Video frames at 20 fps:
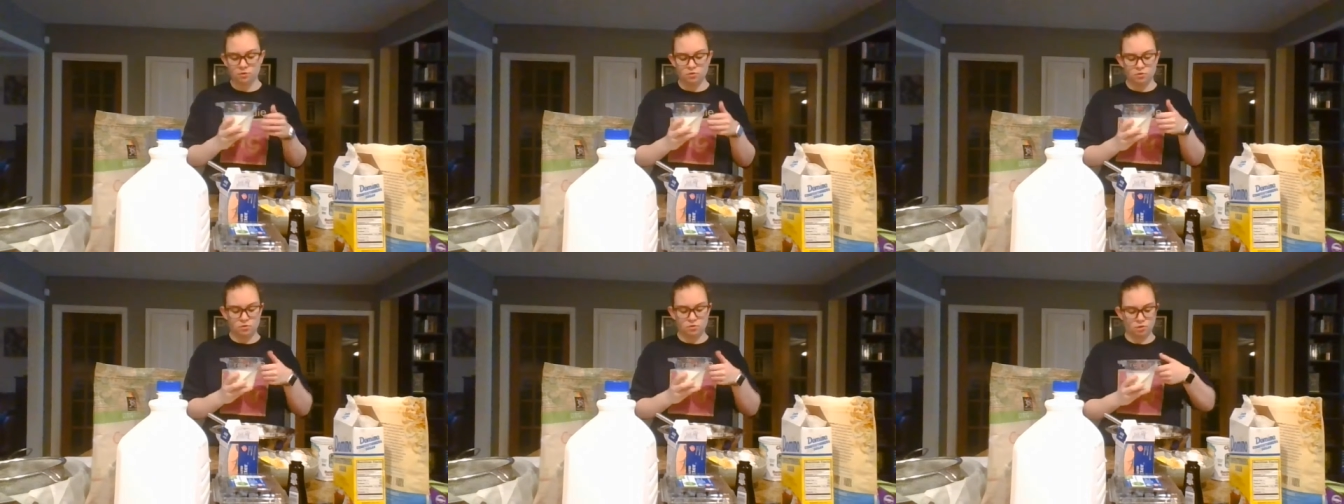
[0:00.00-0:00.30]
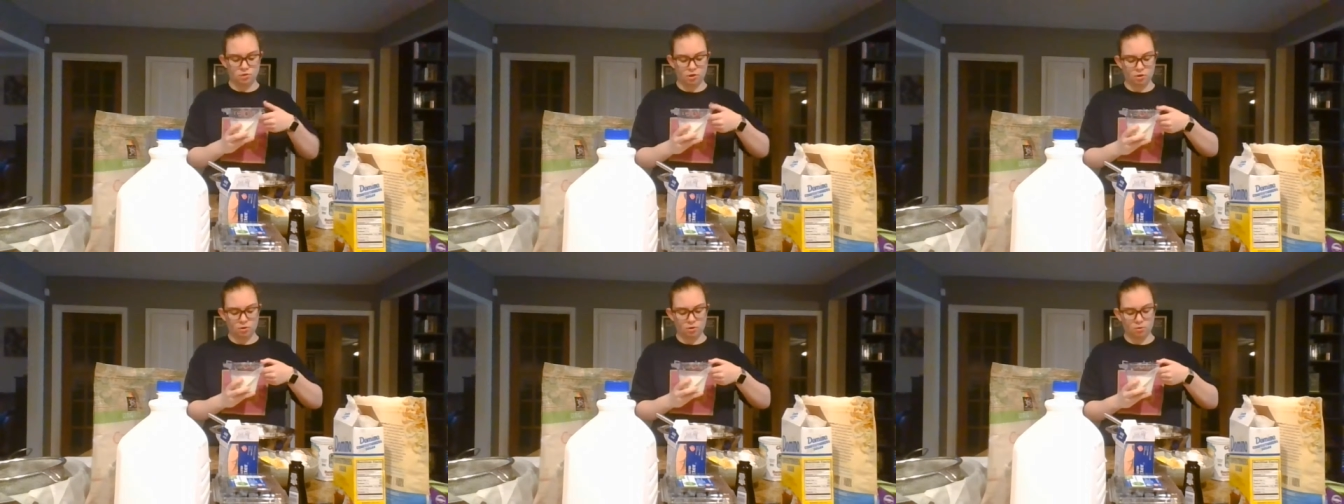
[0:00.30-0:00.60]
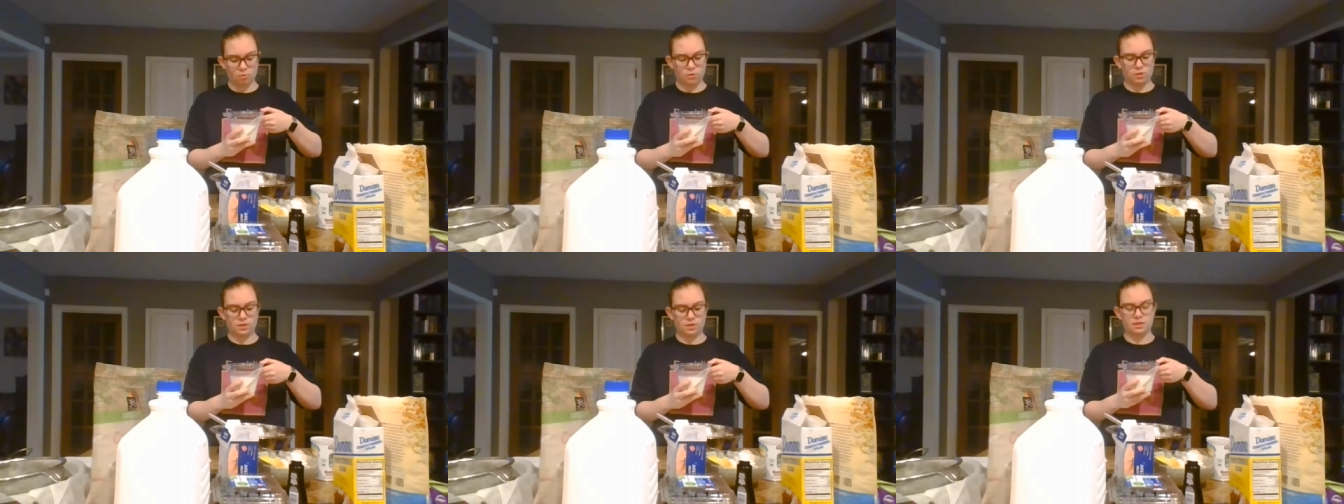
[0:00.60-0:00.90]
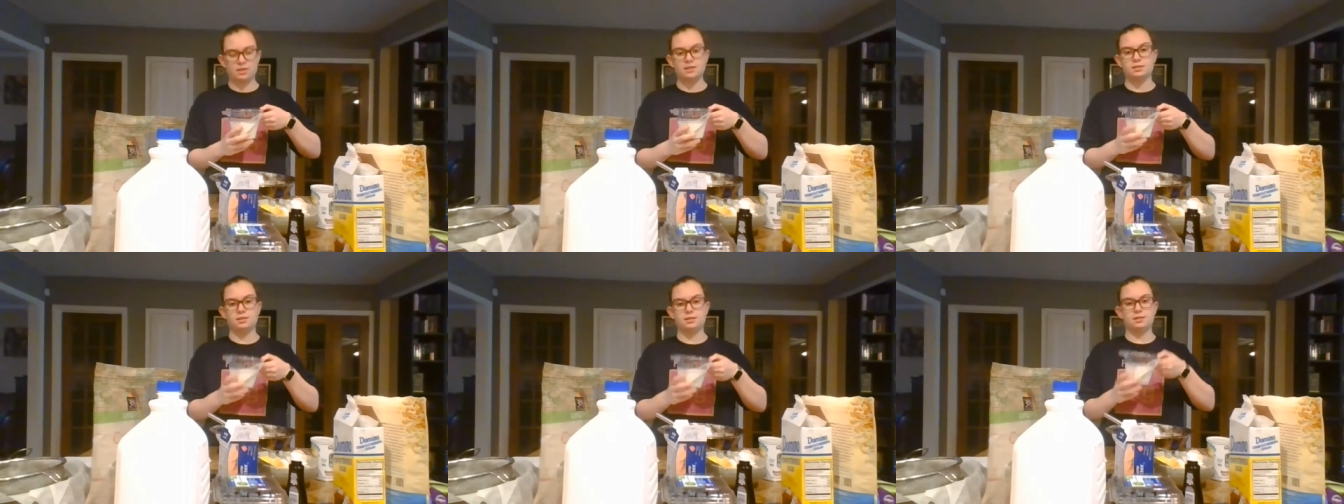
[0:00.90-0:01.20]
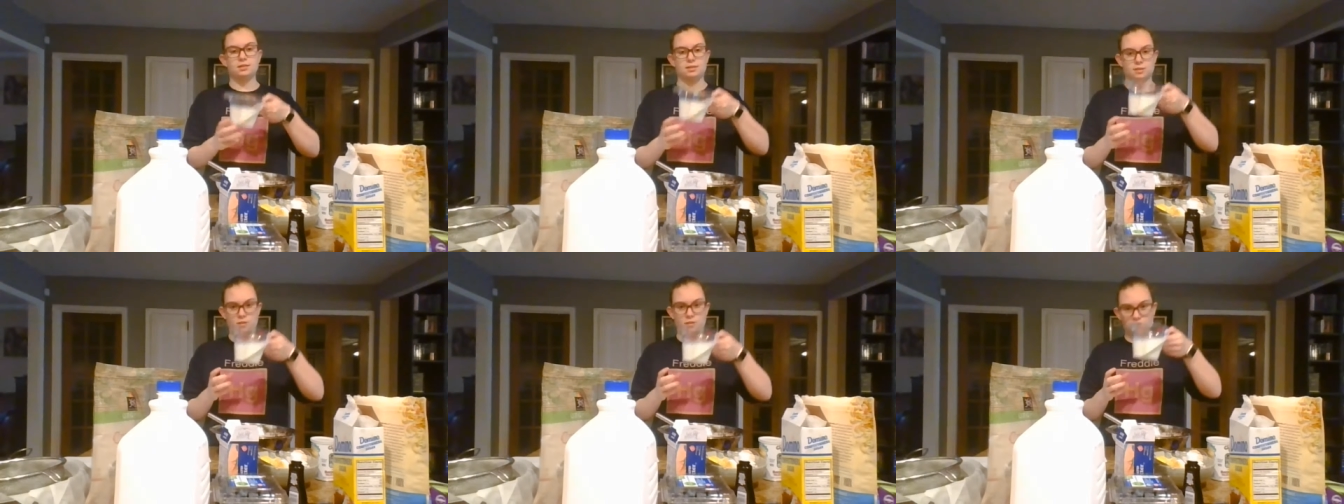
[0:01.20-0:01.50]
So this
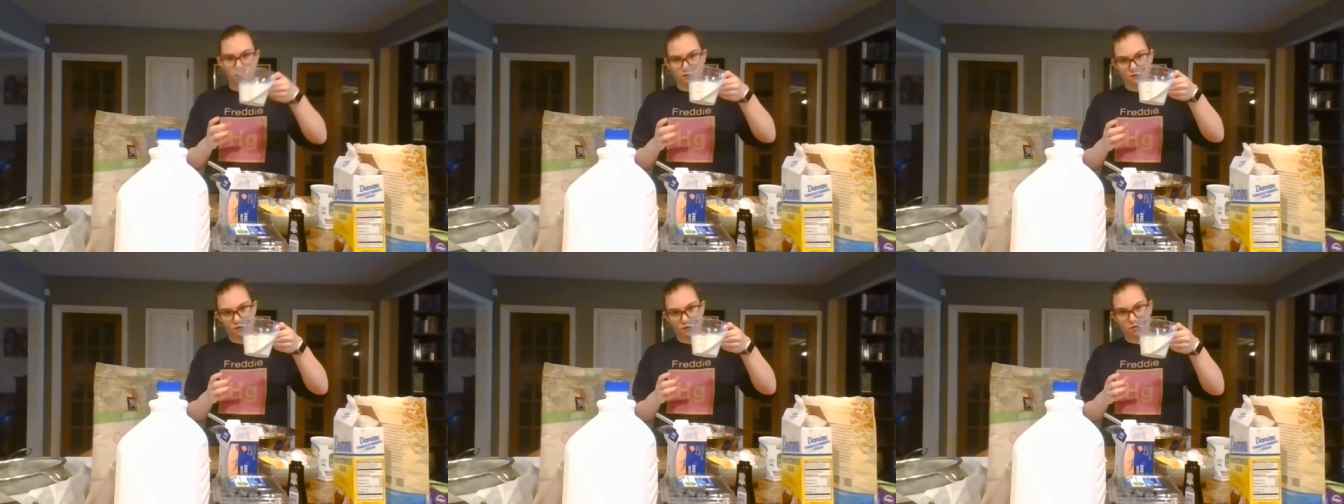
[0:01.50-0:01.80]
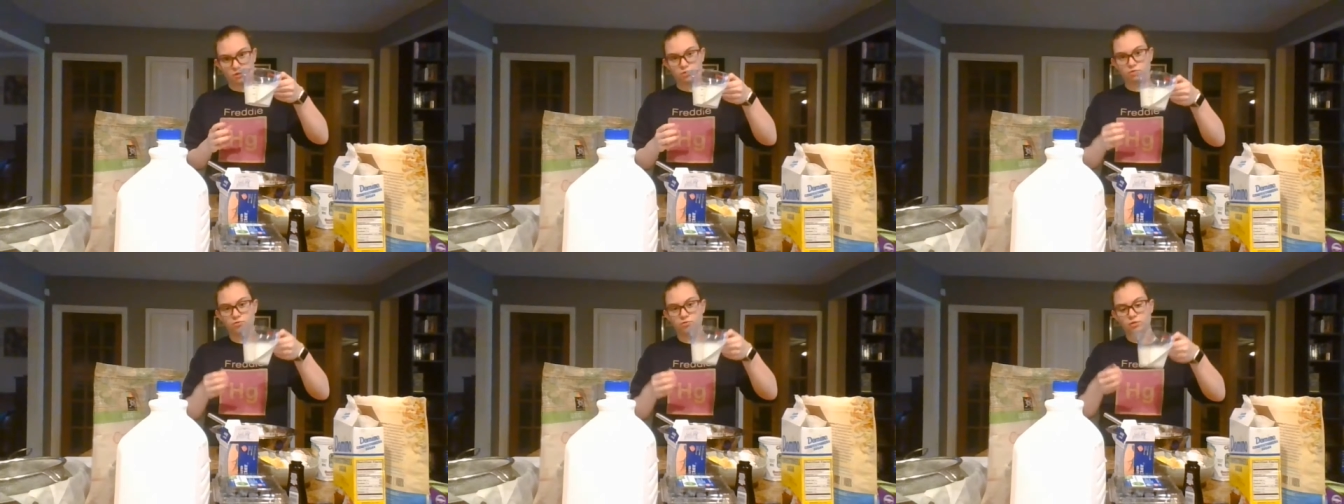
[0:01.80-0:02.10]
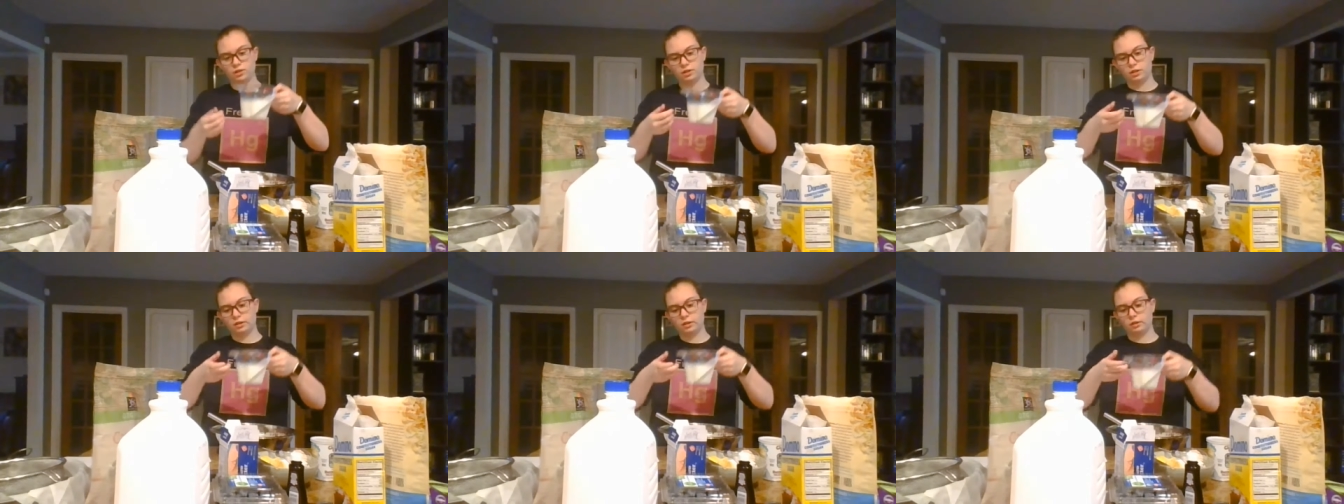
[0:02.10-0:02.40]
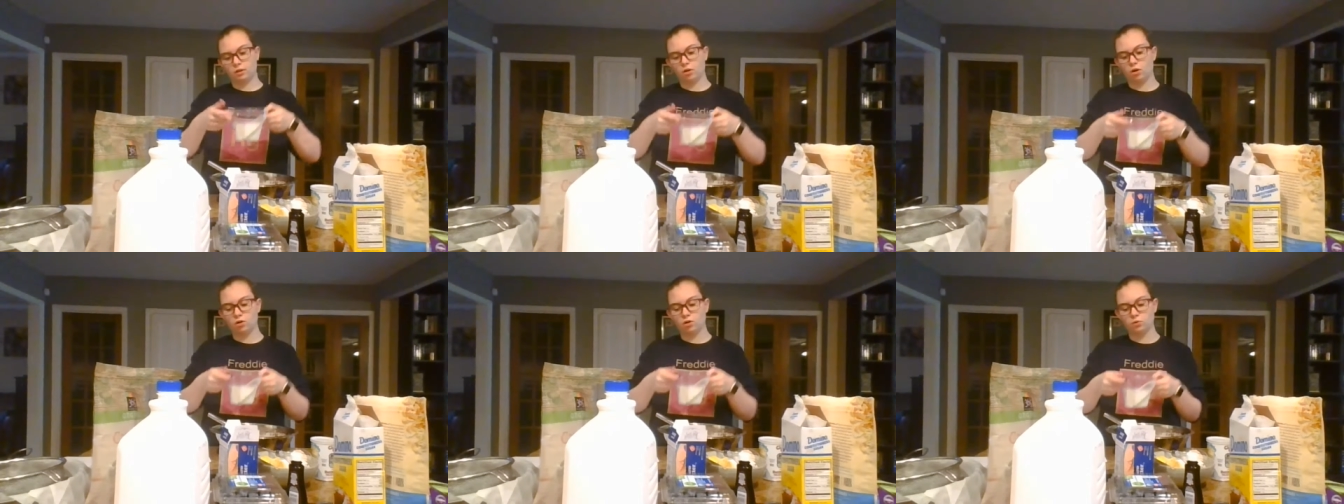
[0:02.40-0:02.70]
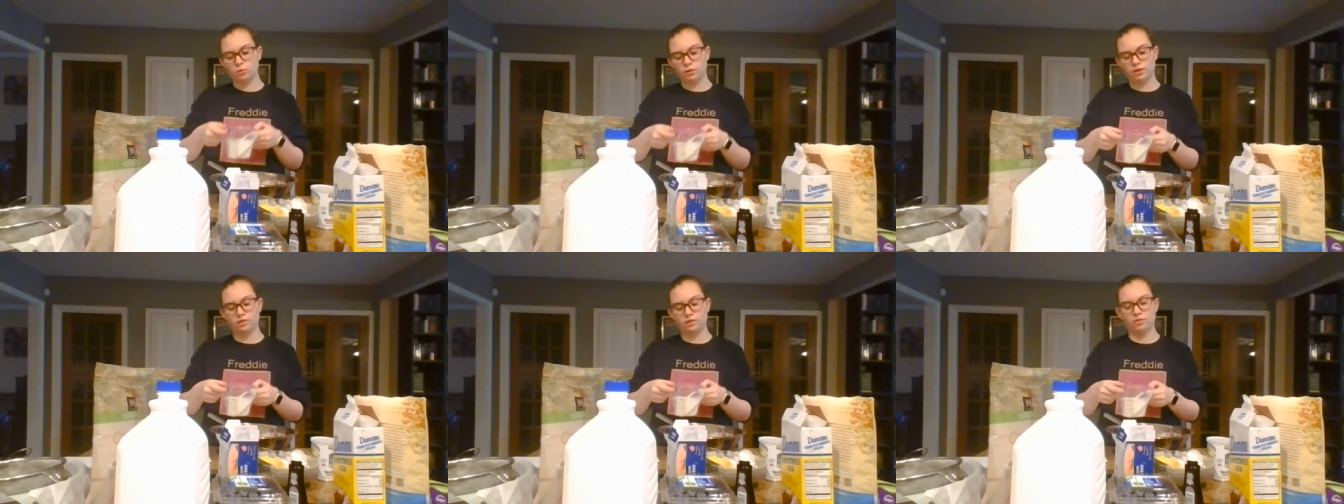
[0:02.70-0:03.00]
is in the first ring
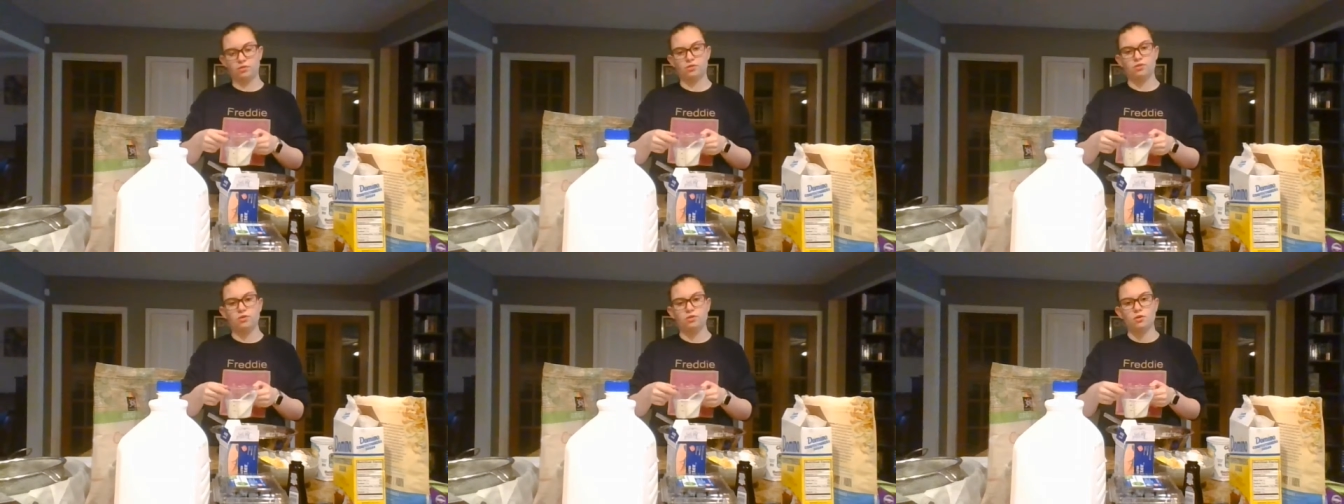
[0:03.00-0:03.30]
along with